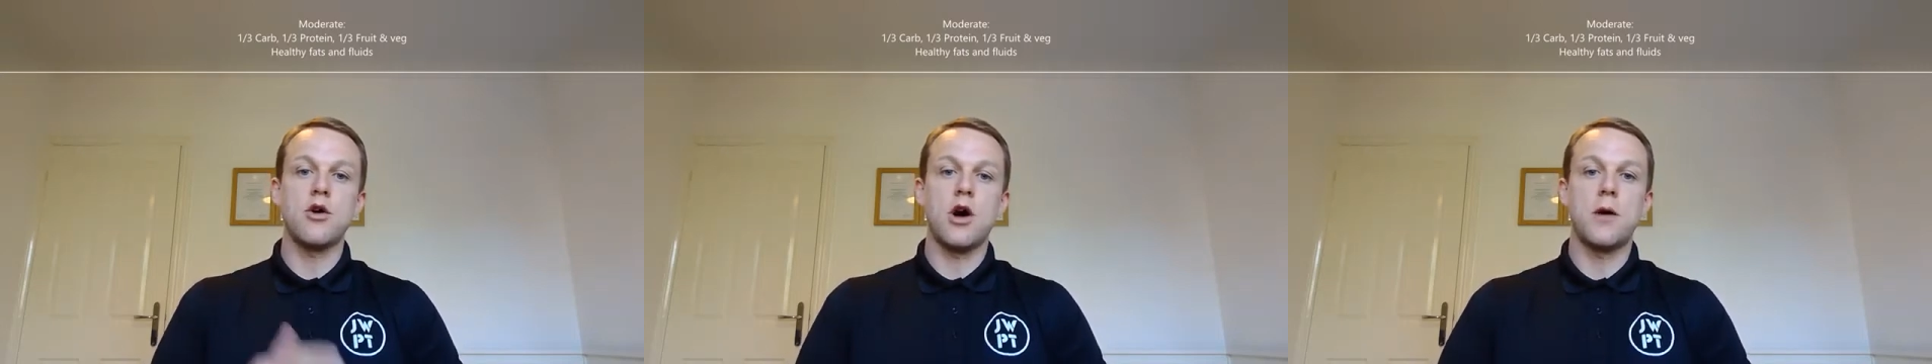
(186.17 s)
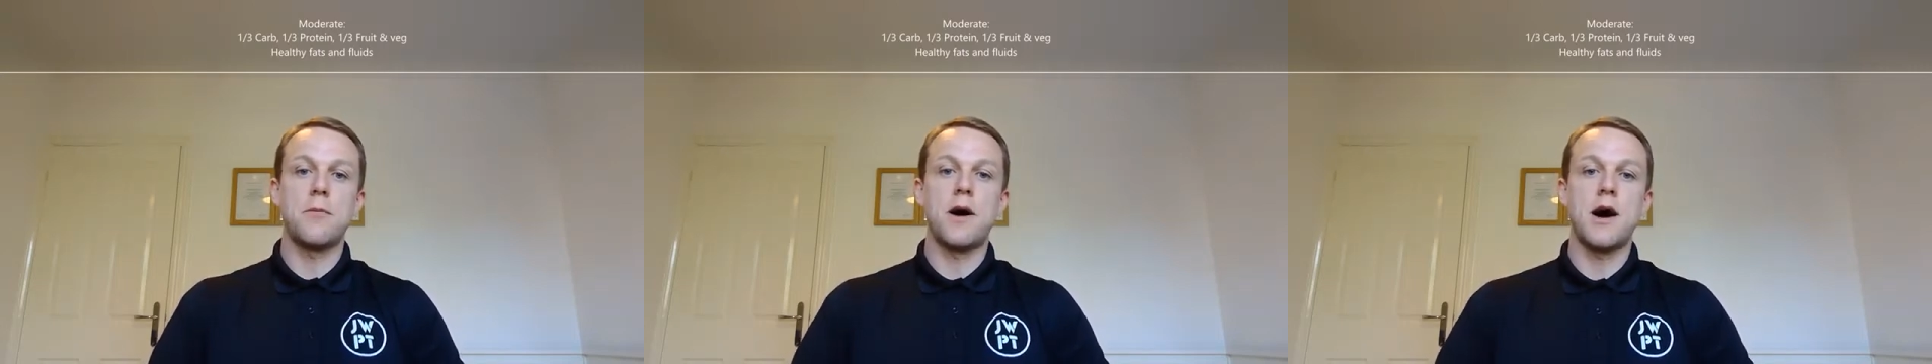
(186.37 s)

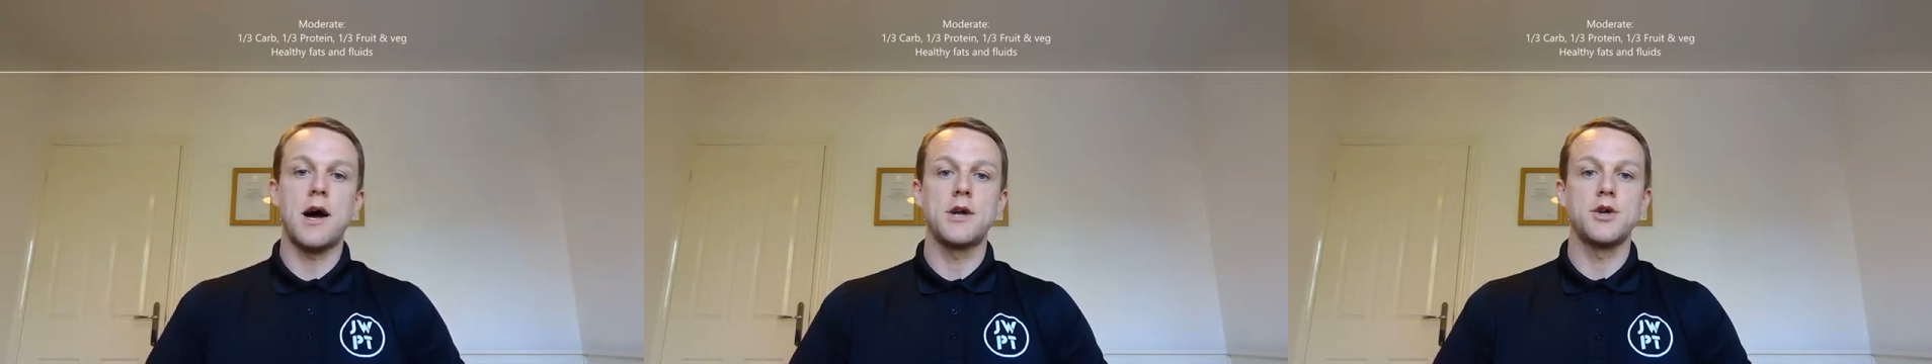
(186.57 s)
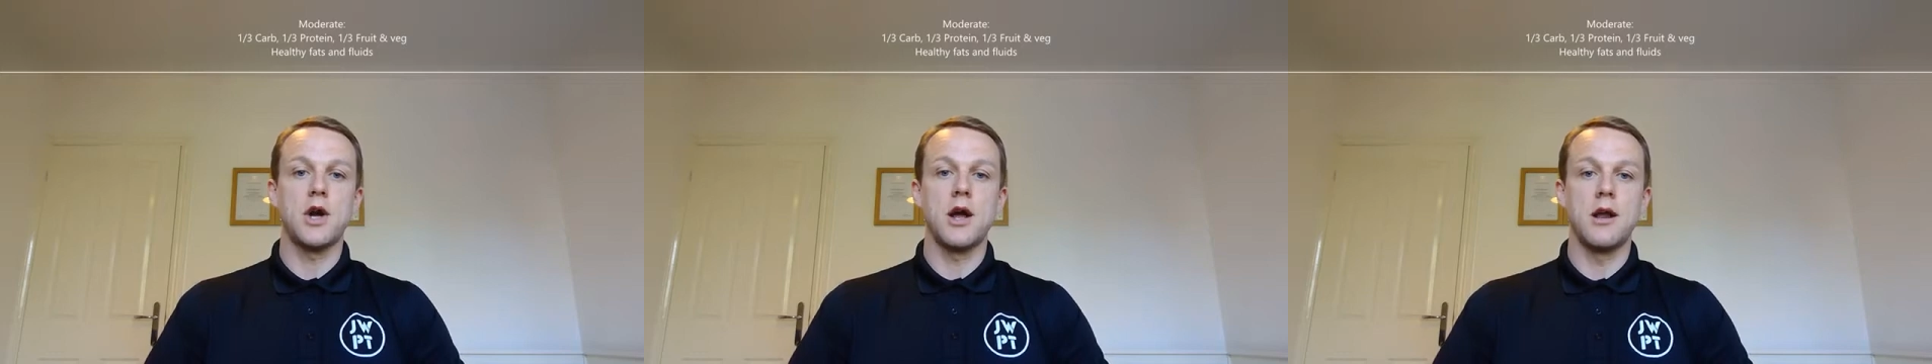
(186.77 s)

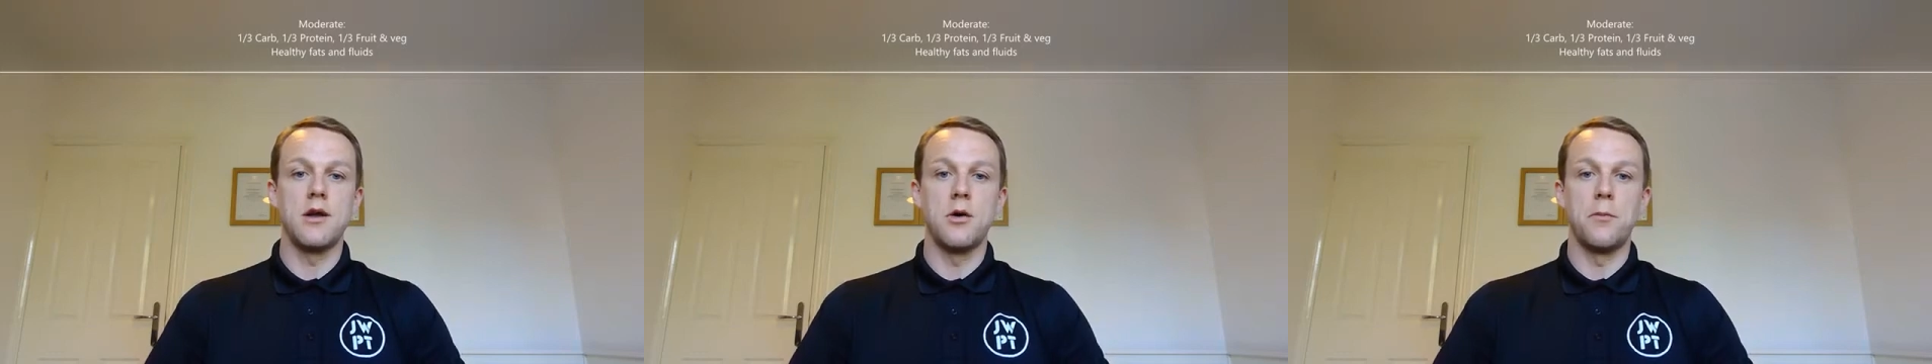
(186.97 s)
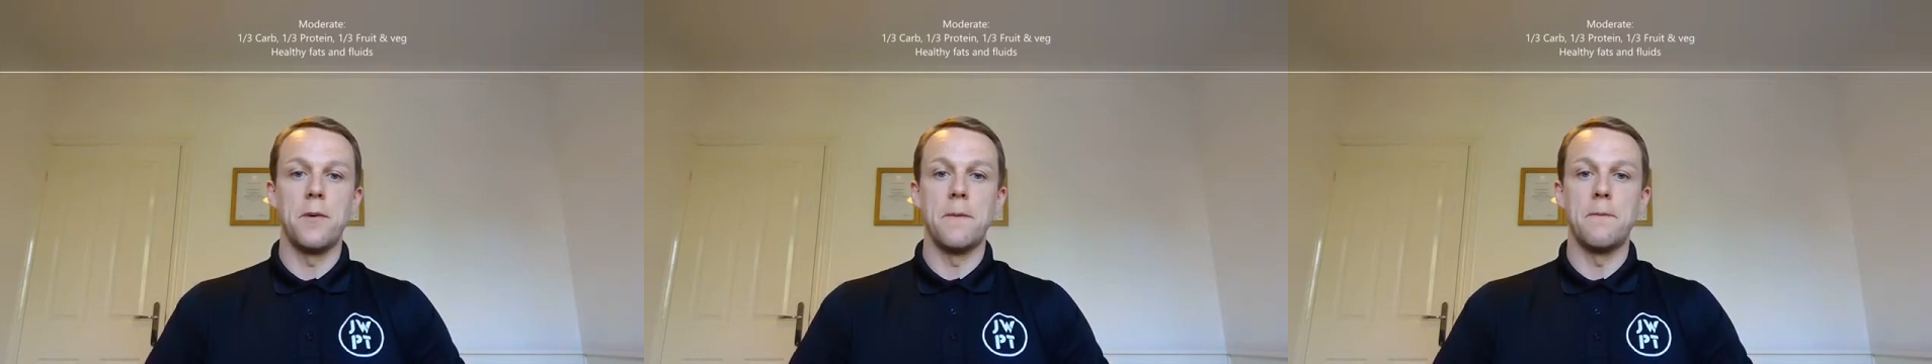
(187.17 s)
carbohydrate a
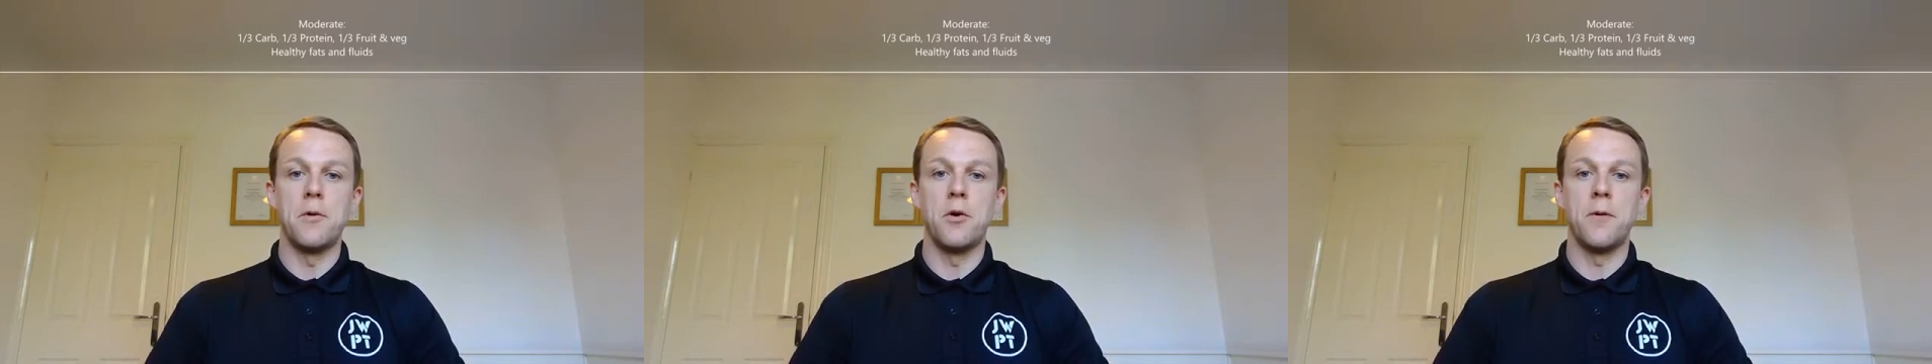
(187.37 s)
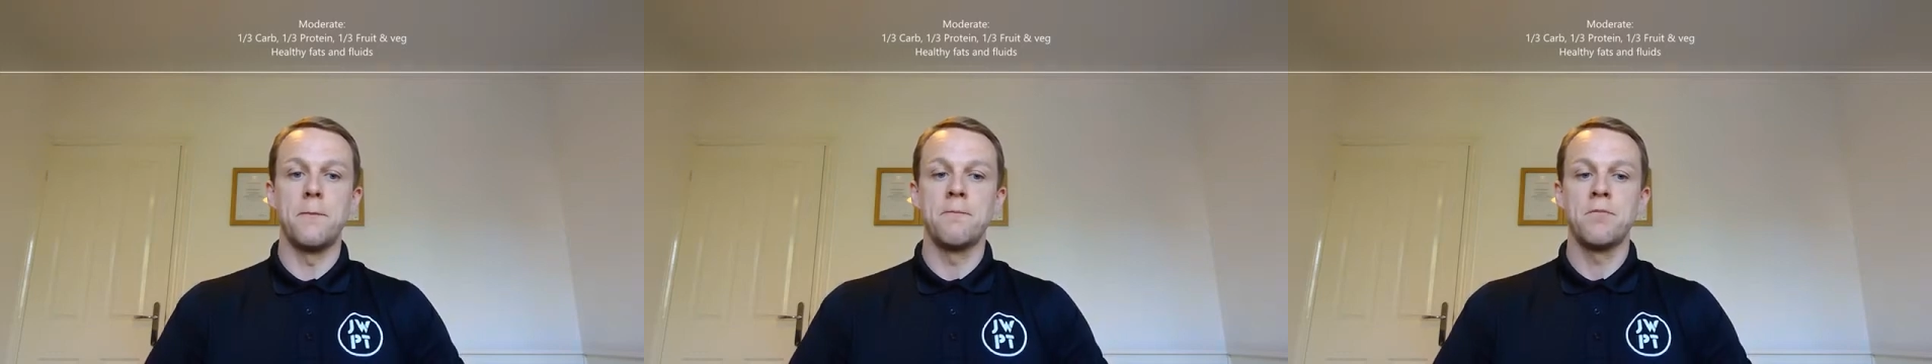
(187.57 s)
little bit
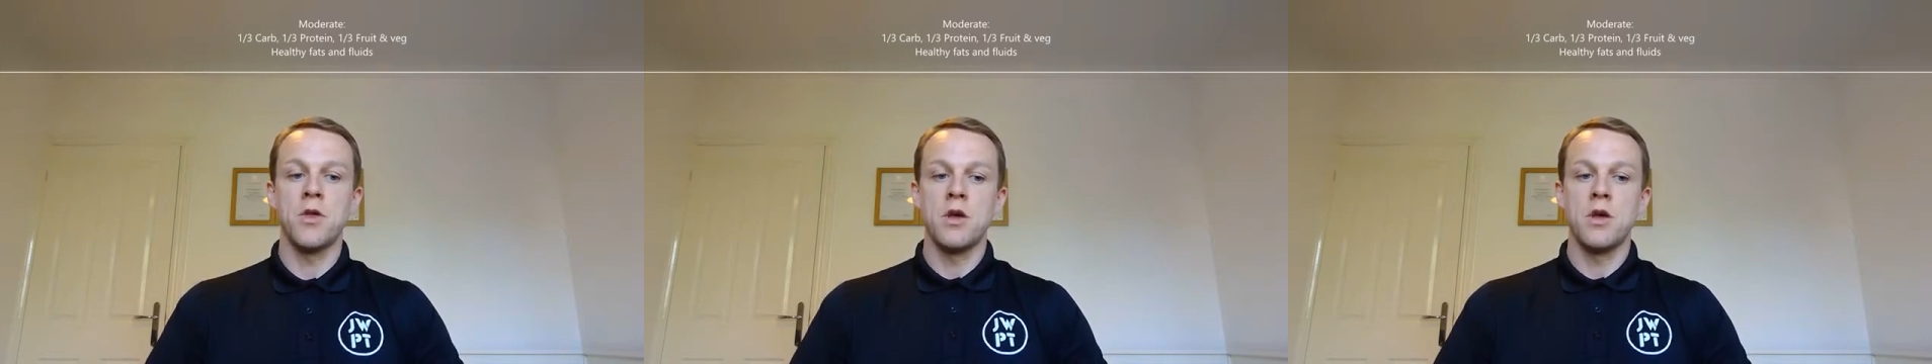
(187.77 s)
more.